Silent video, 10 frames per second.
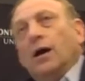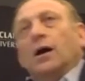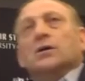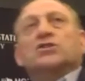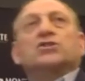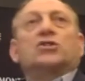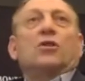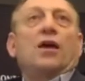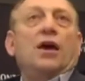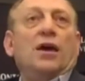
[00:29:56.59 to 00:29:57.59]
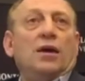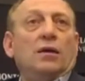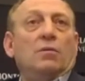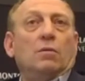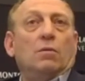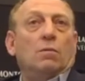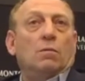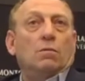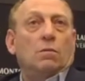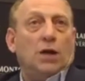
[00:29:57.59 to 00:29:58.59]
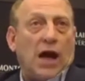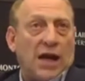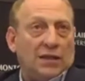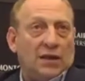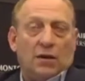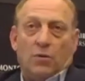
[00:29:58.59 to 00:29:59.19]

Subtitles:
So they got there,